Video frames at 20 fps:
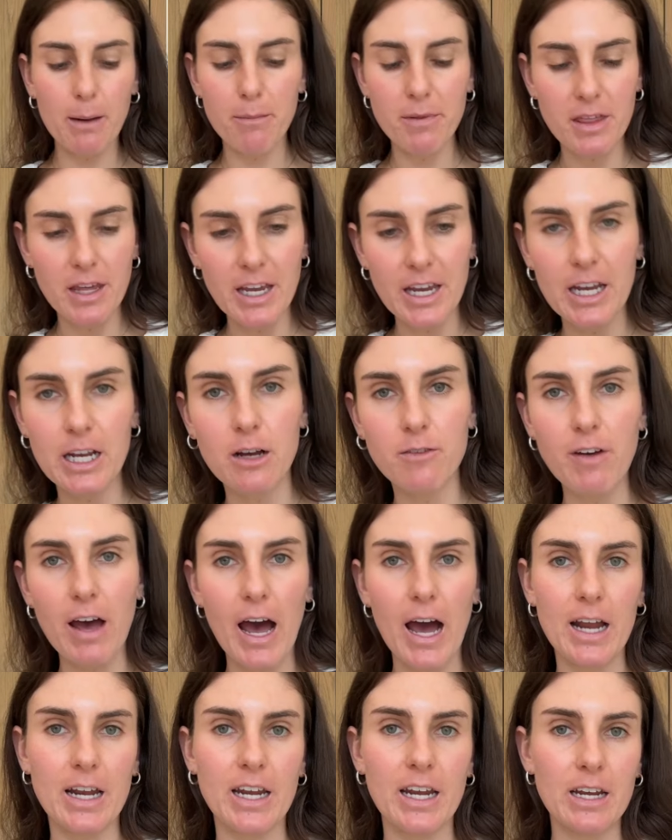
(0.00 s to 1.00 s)
thinking of
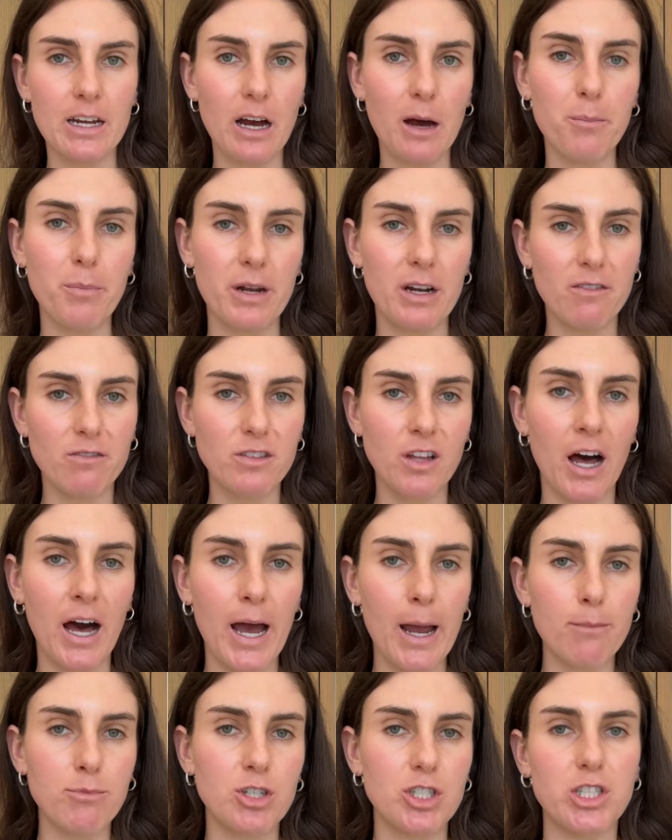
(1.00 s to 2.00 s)
adding a bit of
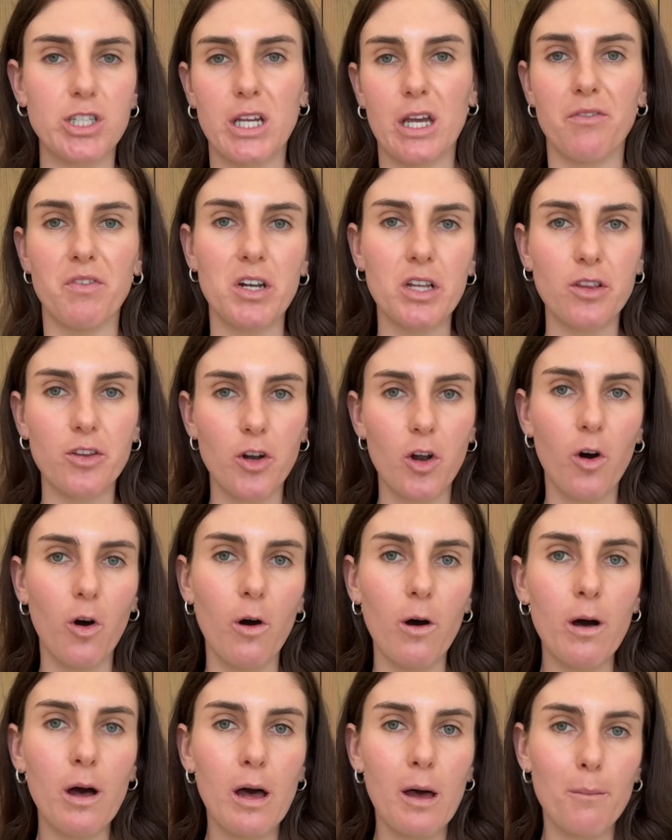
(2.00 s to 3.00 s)
lime just to give it a
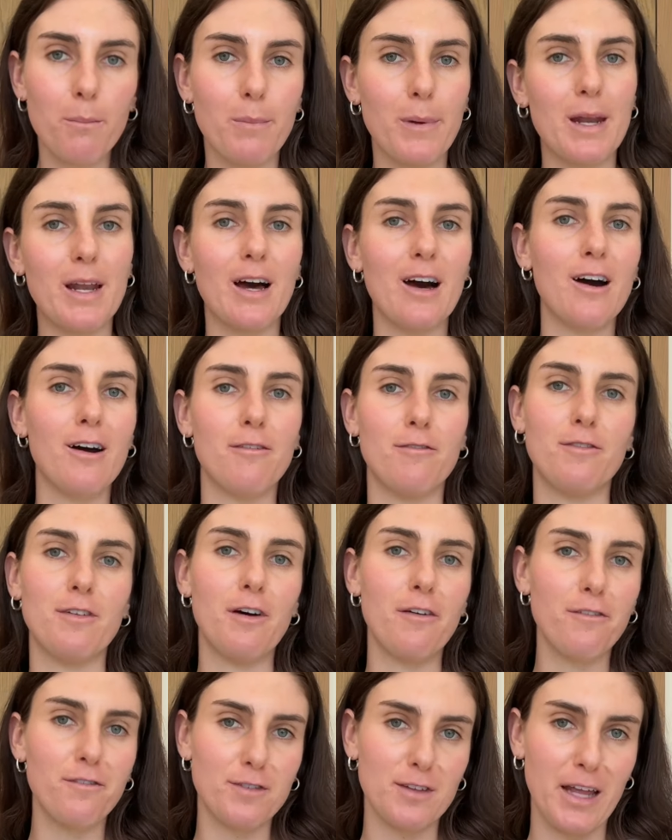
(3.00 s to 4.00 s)
little bit of
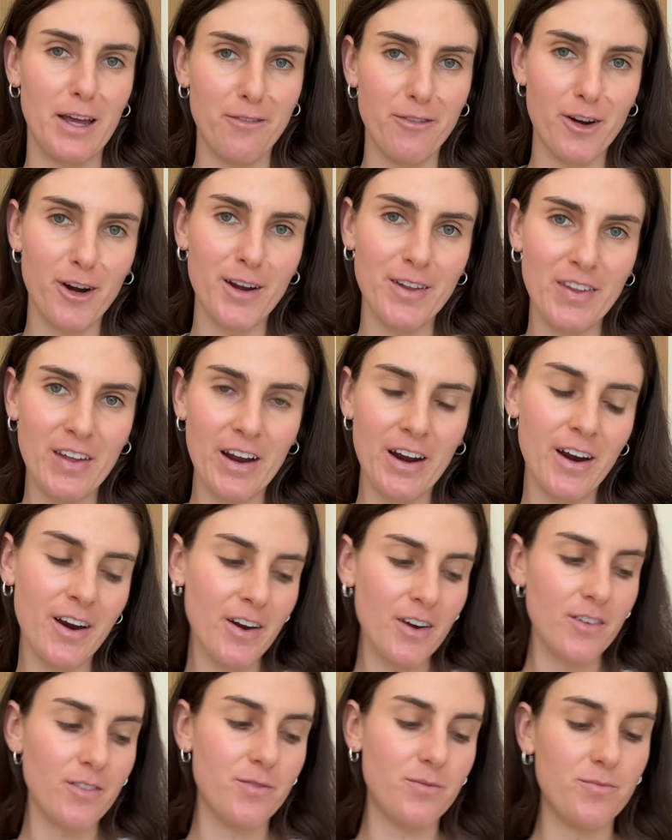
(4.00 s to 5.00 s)
flavor in
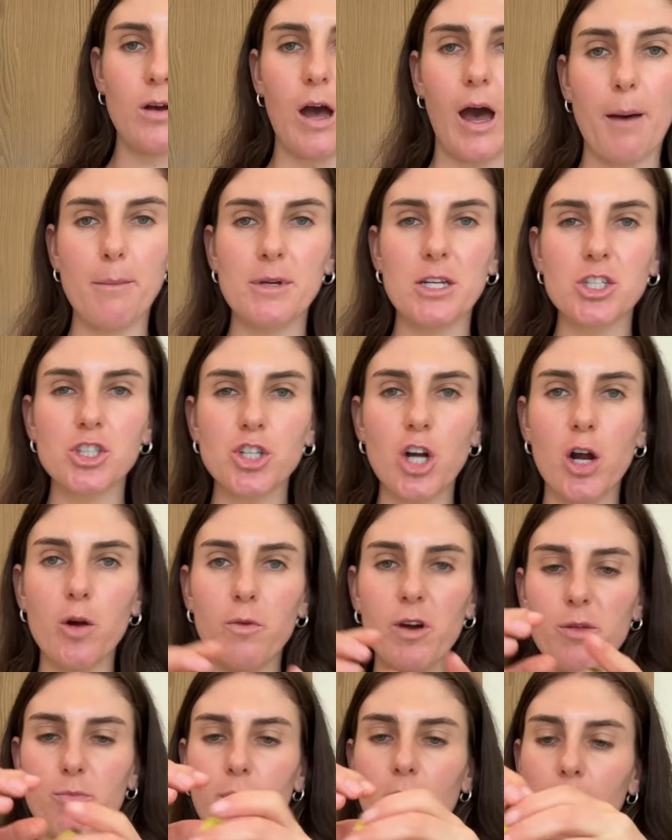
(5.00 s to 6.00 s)
there. I'm gonna start
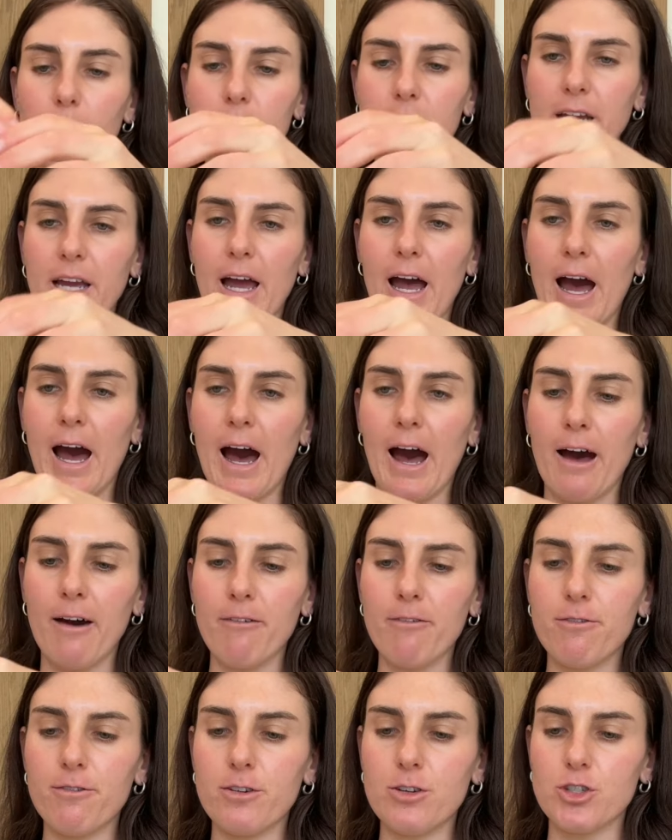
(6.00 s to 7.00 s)
with probably half
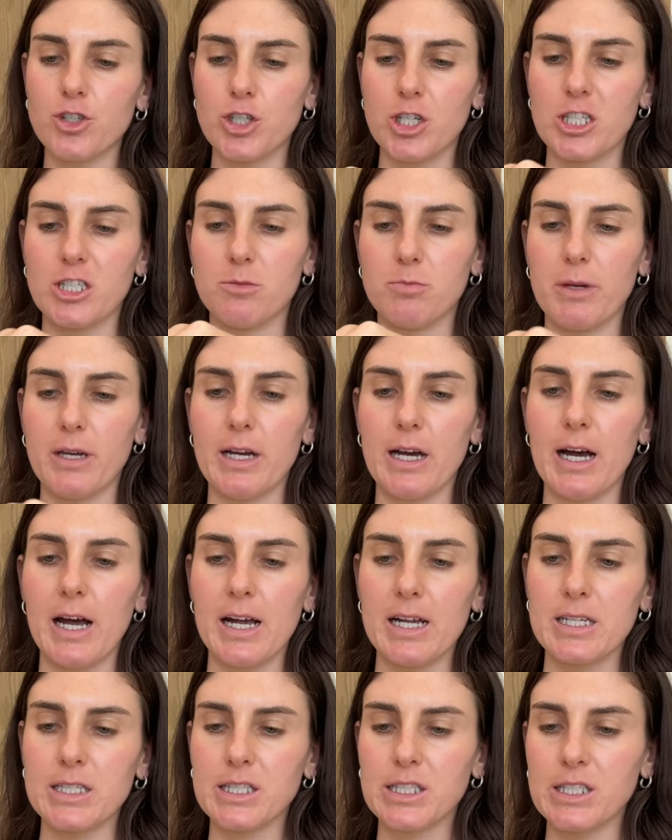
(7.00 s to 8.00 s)
just
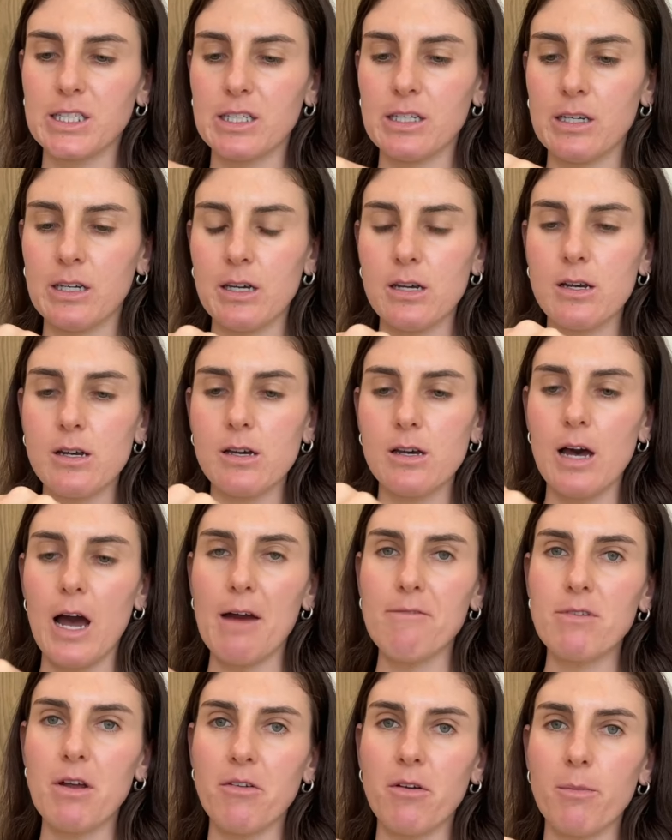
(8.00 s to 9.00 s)
because
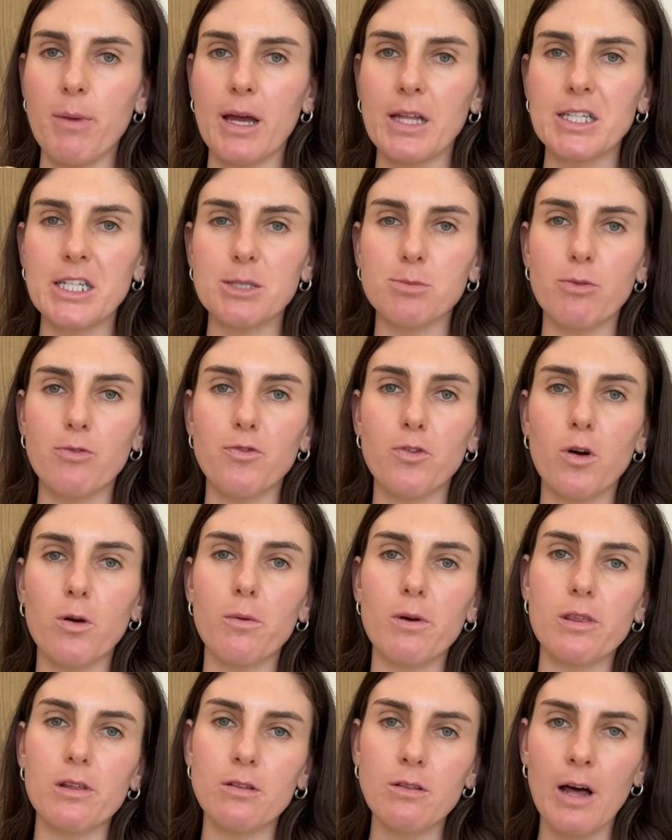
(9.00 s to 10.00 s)
I've never made this before
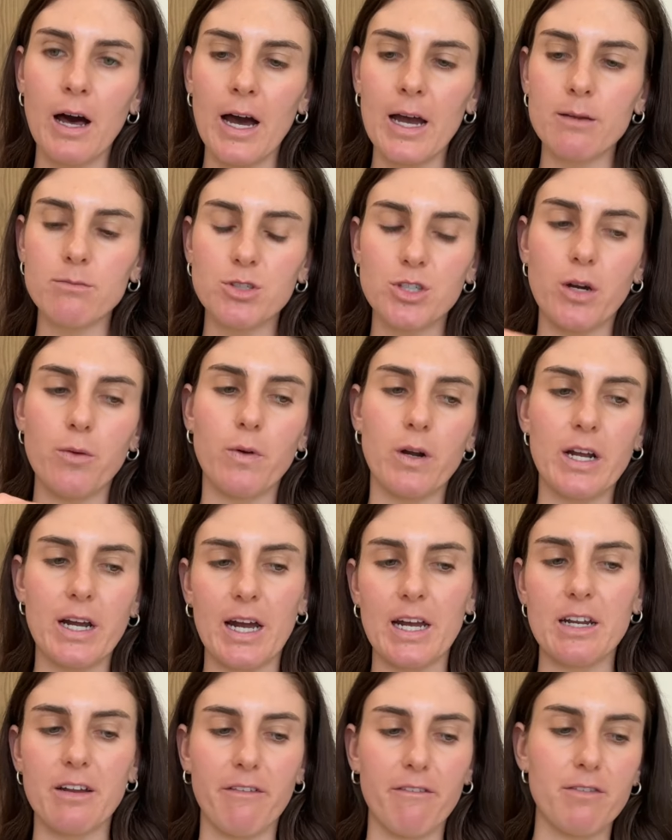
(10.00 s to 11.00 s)
with a lime, so I wanna
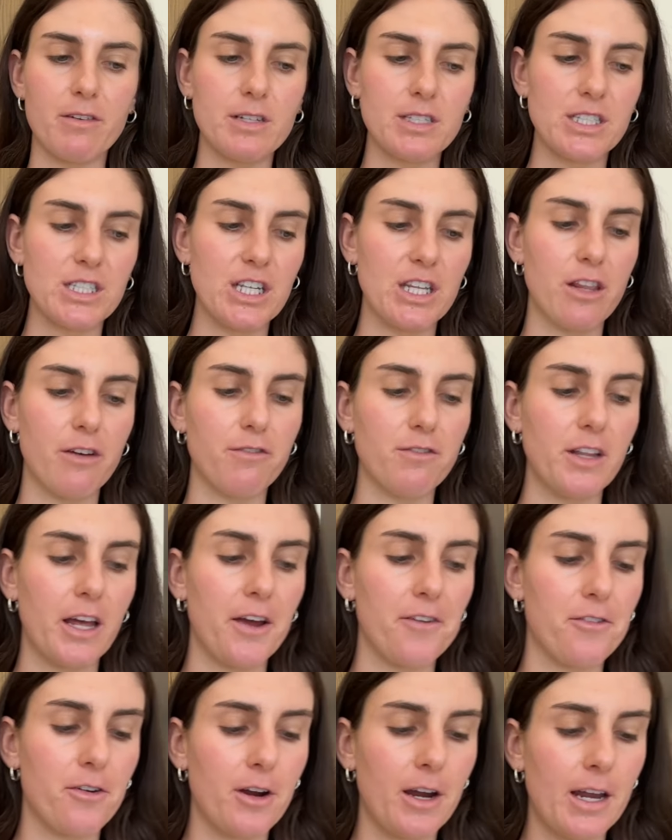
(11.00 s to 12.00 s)
kind of see the
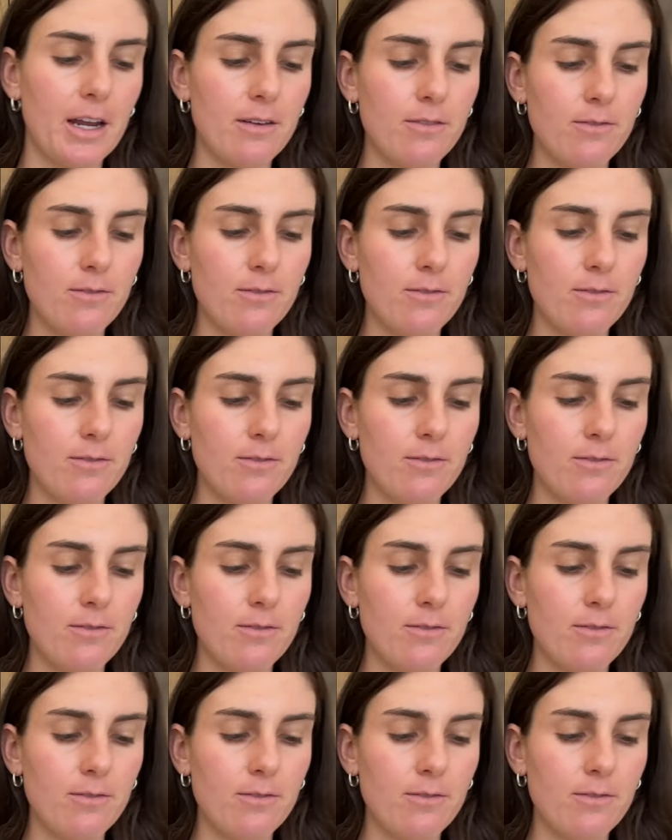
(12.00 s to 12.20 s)
flavoring.